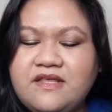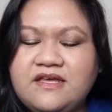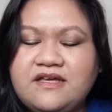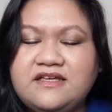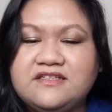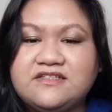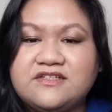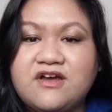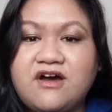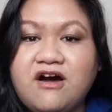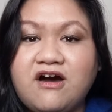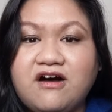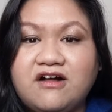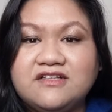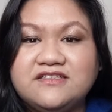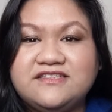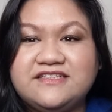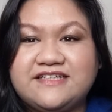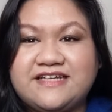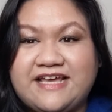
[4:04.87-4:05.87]
is
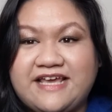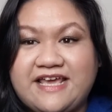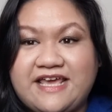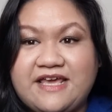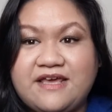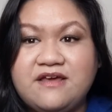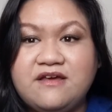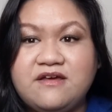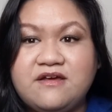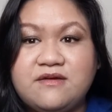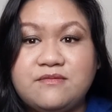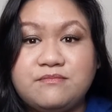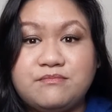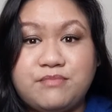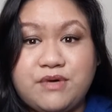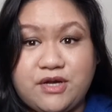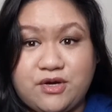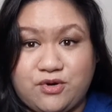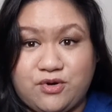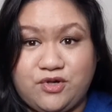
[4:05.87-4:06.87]
called a
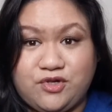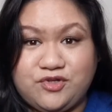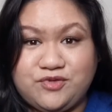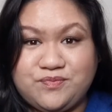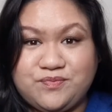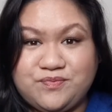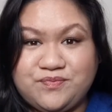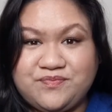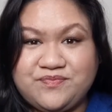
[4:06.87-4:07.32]
parol,